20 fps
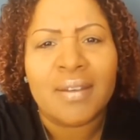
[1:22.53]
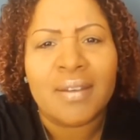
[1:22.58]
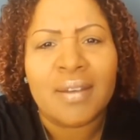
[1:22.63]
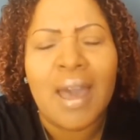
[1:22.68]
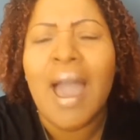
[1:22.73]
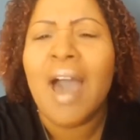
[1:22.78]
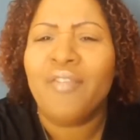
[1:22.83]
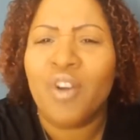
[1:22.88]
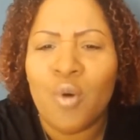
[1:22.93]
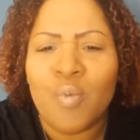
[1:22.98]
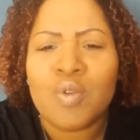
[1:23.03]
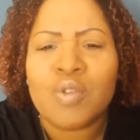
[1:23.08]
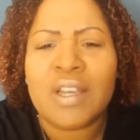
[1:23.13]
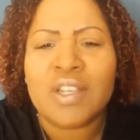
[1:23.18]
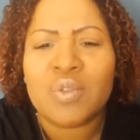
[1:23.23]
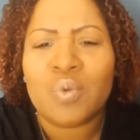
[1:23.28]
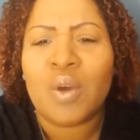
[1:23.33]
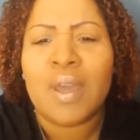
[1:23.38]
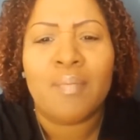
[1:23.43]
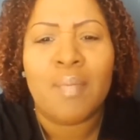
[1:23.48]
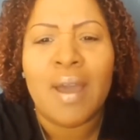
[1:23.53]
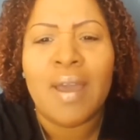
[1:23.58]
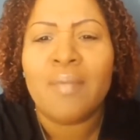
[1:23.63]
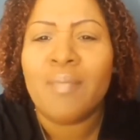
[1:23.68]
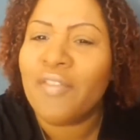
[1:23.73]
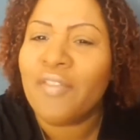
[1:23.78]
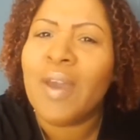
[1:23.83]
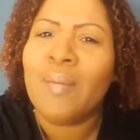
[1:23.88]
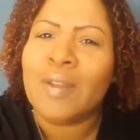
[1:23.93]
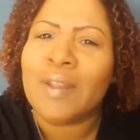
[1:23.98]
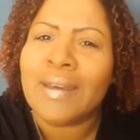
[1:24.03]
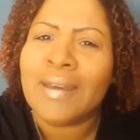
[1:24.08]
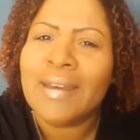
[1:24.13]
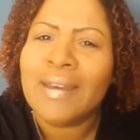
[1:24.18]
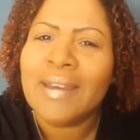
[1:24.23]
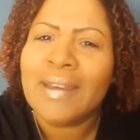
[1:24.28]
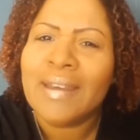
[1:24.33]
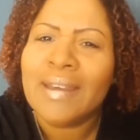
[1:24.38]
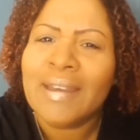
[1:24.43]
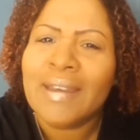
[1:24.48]
I have a homosexual in my in my family.
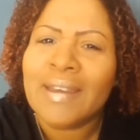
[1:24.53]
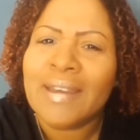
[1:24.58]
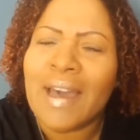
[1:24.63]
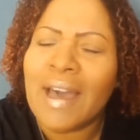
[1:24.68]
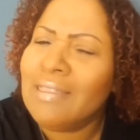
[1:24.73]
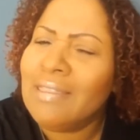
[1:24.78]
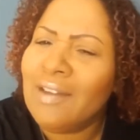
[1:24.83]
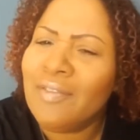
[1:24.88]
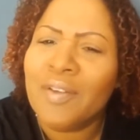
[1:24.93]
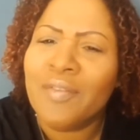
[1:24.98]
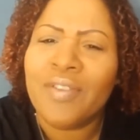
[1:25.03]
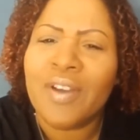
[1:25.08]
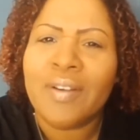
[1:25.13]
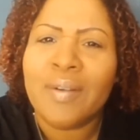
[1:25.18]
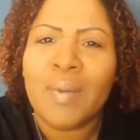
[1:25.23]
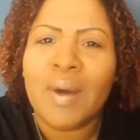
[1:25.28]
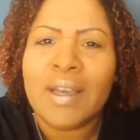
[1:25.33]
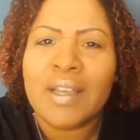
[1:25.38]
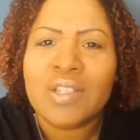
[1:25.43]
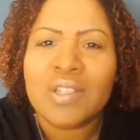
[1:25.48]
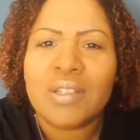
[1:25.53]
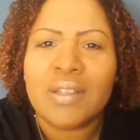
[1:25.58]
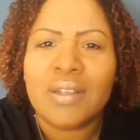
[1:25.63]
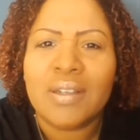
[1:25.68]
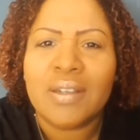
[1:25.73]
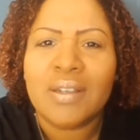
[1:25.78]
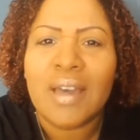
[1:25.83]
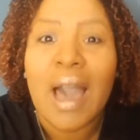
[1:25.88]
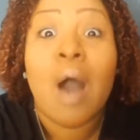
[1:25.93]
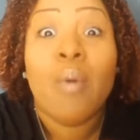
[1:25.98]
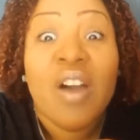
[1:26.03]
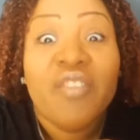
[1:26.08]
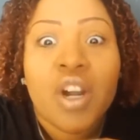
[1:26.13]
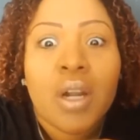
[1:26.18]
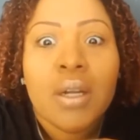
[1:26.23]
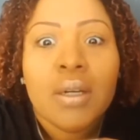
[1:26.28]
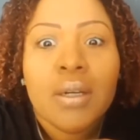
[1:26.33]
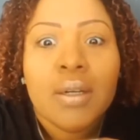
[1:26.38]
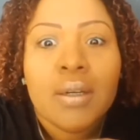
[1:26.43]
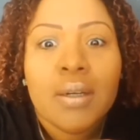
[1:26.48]
I love him very much. However,
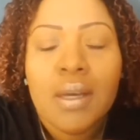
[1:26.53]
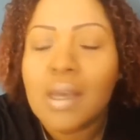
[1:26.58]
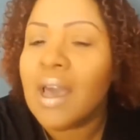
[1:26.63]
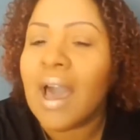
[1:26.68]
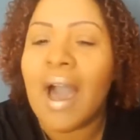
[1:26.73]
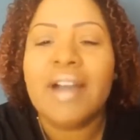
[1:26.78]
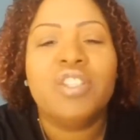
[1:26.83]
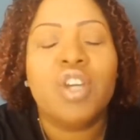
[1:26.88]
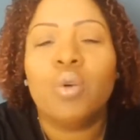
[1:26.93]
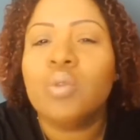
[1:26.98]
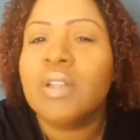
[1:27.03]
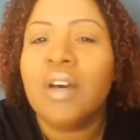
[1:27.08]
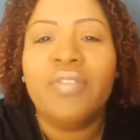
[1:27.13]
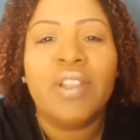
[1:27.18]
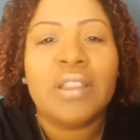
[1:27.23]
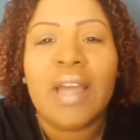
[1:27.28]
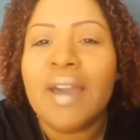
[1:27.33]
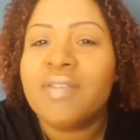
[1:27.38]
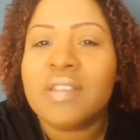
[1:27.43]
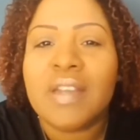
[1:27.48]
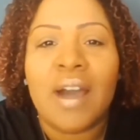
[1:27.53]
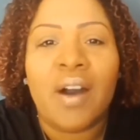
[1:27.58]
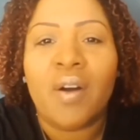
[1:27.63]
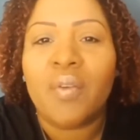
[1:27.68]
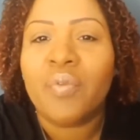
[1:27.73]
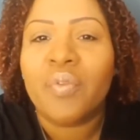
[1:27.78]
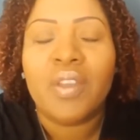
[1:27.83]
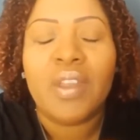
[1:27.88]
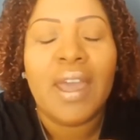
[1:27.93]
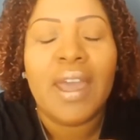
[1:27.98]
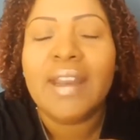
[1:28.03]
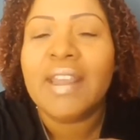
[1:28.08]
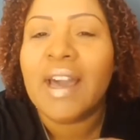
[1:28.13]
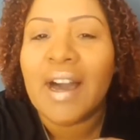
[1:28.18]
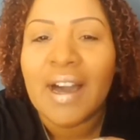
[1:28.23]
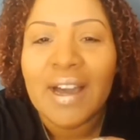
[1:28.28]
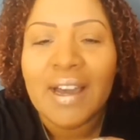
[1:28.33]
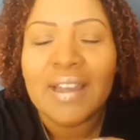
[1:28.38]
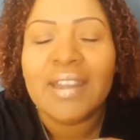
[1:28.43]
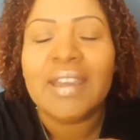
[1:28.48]
I don't love the lifestyle. And
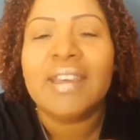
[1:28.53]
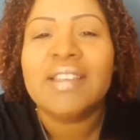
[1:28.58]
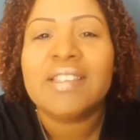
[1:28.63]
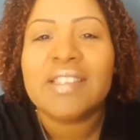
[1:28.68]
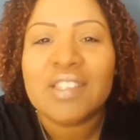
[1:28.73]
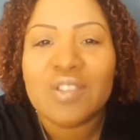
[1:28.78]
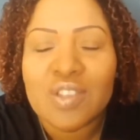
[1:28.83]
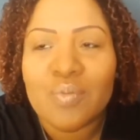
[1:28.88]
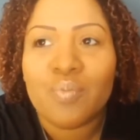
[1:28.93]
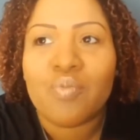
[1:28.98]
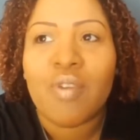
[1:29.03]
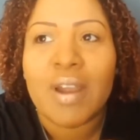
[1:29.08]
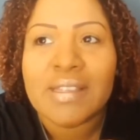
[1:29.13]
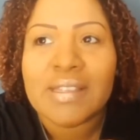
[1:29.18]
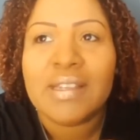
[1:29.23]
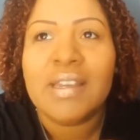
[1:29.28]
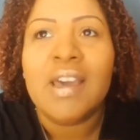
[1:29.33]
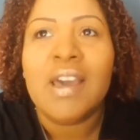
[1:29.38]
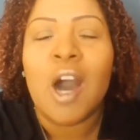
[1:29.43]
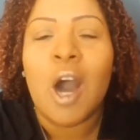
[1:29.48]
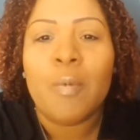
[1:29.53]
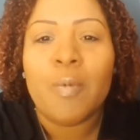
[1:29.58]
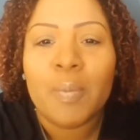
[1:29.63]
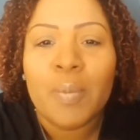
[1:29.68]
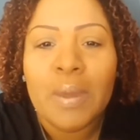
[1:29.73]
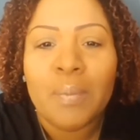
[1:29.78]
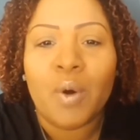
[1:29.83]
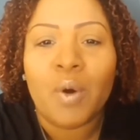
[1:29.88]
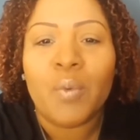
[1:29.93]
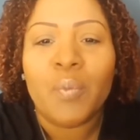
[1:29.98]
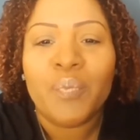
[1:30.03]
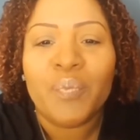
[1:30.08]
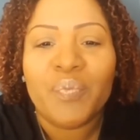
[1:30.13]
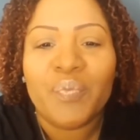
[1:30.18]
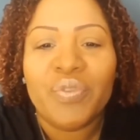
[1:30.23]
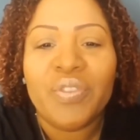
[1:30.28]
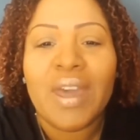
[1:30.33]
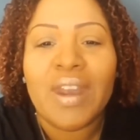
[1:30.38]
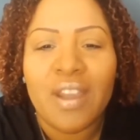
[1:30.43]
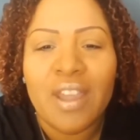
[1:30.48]
God is raising up a people
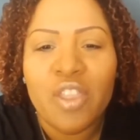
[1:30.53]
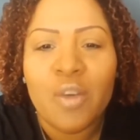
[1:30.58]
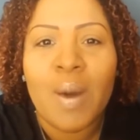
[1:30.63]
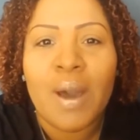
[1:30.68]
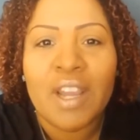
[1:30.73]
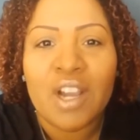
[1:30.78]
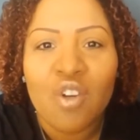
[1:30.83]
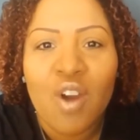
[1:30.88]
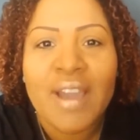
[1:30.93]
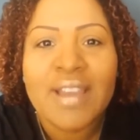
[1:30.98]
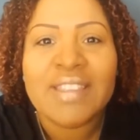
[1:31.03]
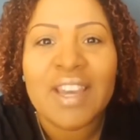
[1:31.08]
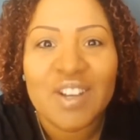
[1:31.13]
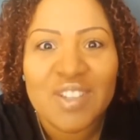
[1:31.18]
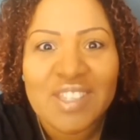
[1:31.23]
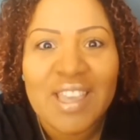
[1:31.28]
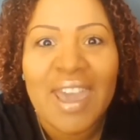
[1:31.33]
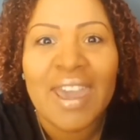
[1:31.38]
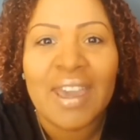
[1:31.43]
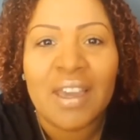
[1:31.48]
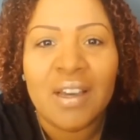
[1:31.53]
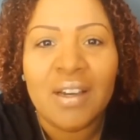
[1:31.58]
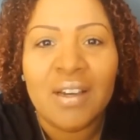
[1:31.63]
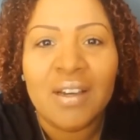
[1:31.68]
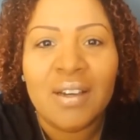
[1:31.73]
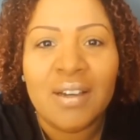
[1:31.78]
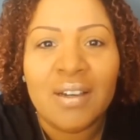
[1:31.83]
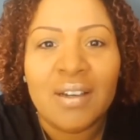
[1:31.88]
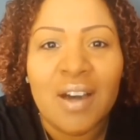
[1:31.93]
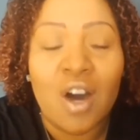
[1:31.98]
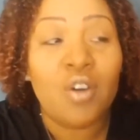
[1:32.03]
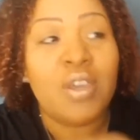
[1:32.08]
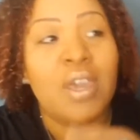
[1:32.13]
that are in the body of Christ that are saying, oh,